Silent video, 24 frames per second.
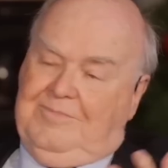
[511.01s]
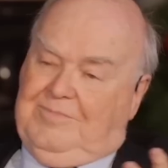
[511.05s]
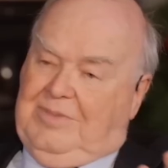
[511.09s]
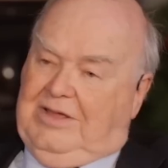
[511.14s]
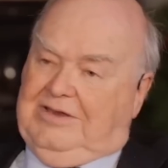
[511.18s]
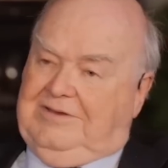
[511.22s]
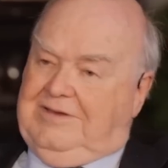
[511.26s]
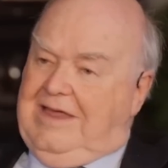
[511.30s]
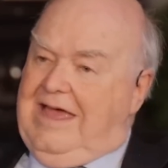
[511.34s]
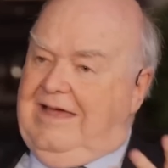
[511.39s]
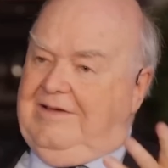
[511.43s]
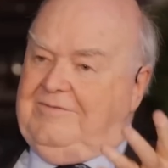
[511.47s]

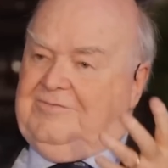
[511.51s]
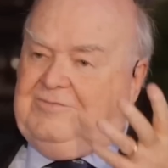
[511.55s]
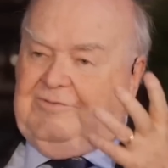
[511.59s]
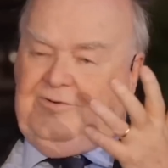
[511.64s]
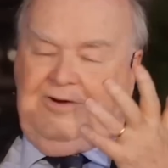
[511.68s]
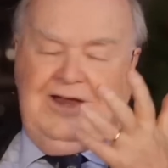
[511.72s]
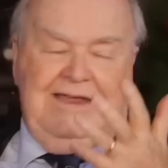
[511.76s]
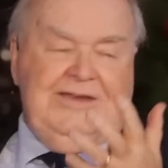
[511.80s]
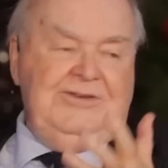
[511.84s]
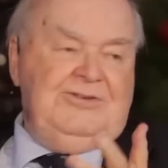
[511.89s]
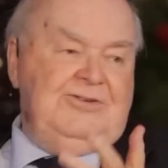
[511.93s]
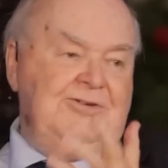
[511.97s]
but I've
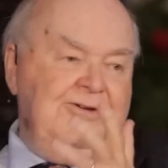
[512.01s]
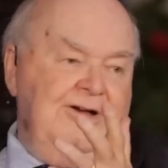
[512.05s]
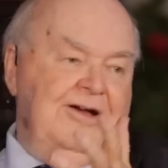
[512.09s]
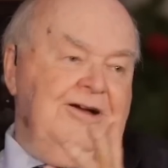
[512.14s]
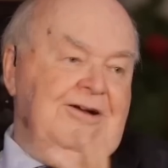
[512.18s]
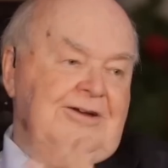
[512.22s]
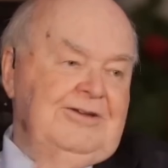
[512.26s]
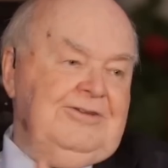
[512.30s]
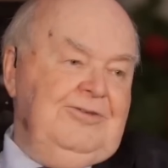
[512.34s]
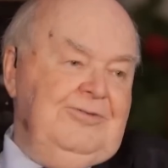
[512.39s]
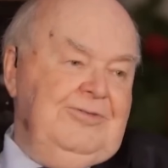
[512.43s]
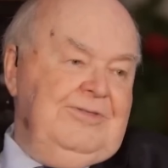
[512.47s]
tried to
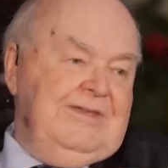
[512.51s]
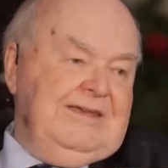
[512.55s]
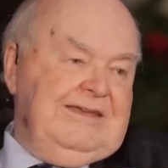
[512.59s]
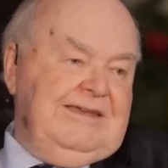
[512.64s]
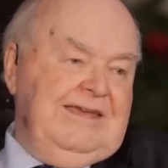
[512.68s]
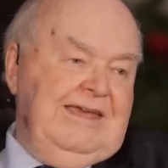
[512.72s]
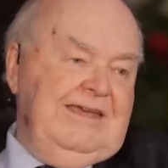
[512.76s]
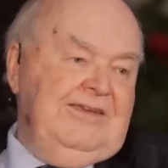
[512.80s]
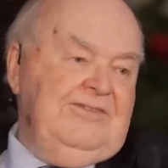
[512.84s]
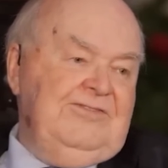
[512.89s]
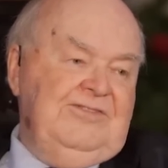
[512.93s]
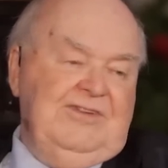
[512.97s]
argue the
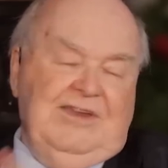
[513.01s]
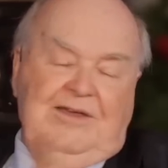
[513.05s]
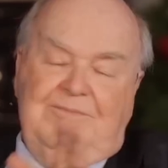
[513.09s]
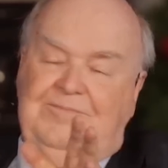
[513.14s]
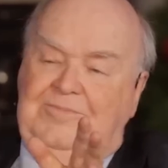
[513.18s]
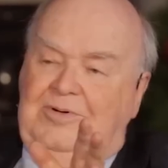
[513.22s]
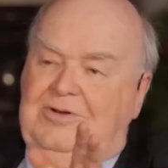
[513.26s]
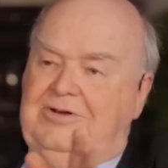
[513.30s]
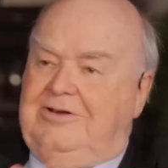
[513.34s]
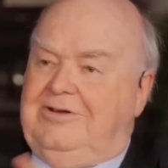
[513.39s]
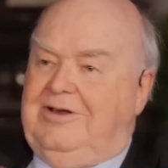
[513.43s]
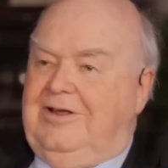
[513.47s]
case, and I
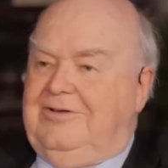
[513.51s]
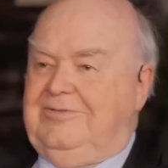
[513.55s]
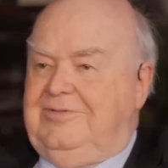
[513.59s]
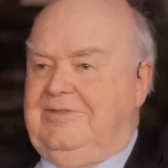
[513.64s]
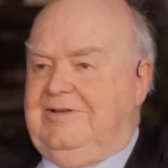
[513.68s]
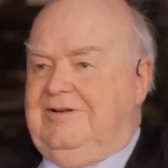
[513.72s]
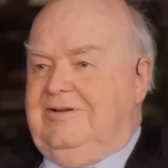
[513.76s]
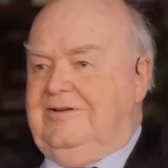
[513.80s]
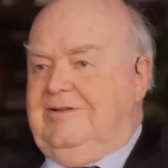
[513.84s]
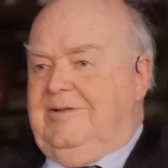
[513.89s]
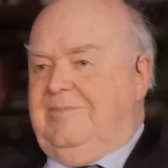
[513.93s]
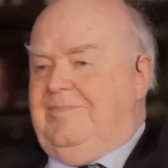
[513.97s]
put it out
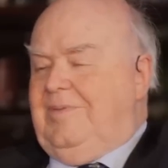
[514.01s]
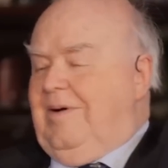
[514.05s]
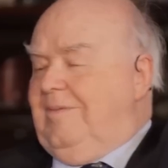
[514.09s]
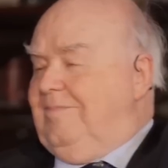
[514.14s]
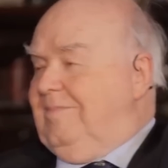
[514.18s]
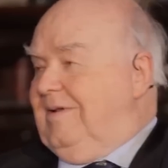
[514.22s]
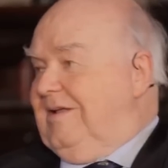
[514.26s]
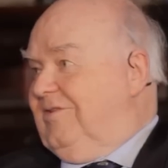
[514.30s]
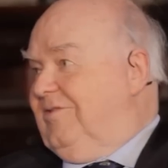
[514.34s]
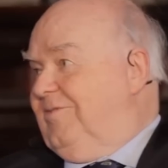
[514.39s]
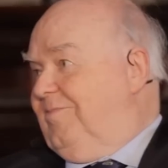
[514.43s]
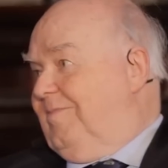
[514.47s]
there in the
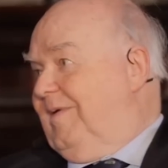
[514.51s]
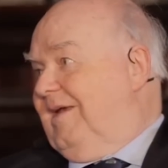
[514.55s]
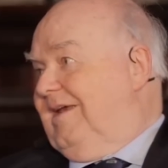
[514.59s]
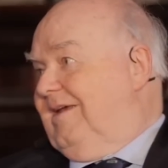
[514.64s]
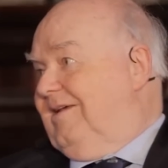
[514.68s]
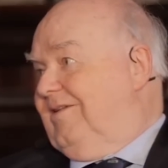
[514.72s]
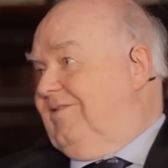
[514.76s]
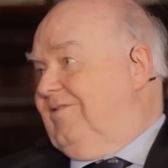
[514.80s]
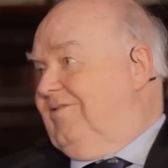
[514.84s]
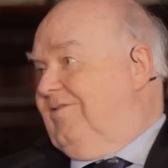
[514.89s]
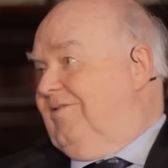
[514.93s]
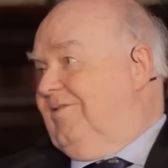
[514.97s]
public
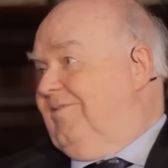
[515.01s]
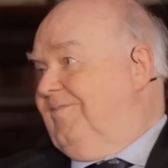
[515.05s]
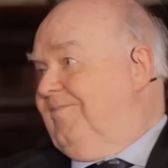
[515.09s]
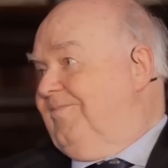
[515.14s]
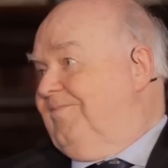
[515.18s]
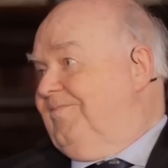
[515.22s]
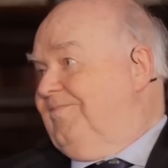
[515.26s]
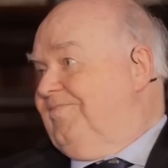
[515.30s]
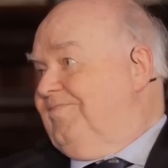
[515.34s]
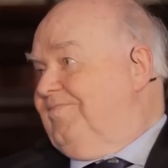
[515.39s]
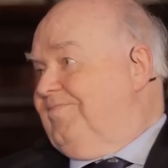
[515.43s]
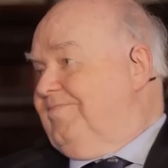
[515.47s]
space.
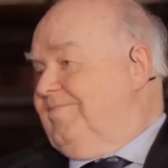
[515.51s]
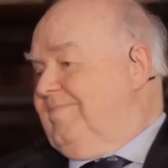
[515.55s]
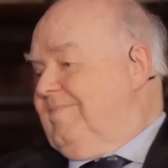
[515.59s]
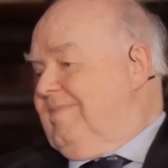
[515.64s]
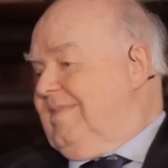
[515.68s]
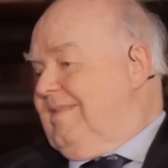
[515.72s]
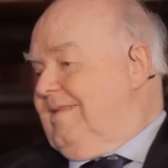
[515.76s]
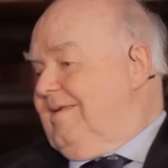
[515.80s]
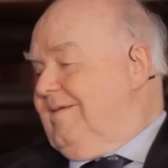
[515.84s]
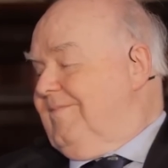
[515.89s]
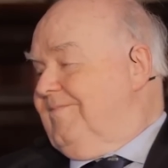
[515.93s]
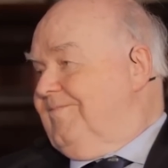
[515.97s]
So what you're
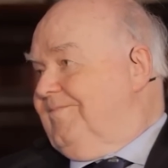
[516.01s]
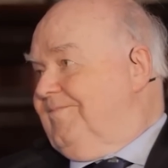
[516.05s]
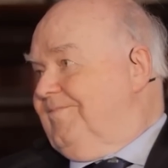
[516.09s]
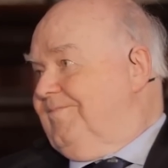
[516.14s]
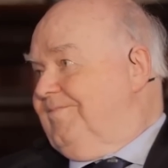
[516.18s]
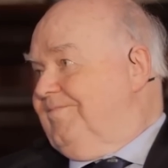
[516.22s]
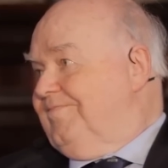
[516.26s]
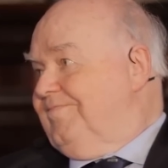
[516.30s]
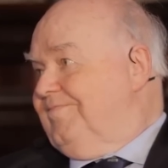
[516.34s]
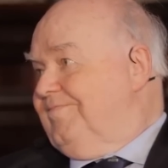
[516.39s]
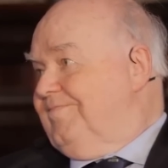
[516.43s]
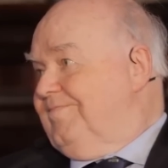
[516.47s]
saying,
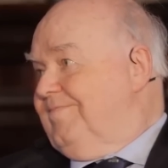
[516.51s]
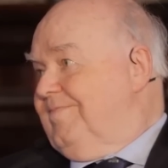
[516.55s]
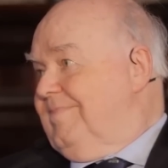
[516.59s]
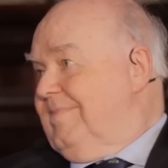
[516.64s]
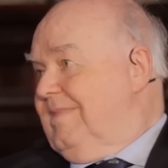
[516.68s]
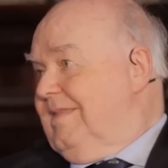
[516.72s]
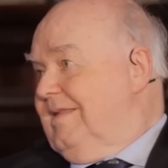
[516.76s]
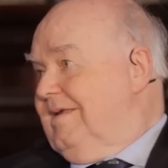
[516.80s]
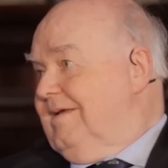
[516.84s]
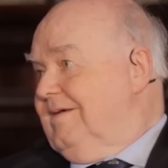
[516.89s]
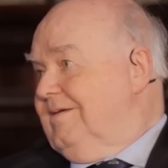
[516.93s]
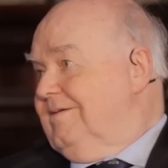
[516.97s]
John,
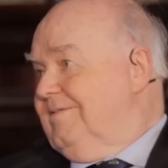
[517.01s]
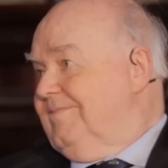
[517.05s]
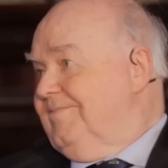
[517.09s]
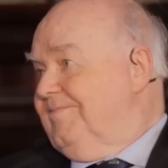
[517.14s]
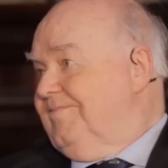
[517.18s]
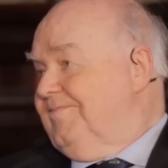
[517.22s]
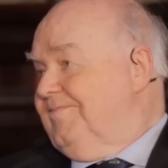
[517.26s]
is that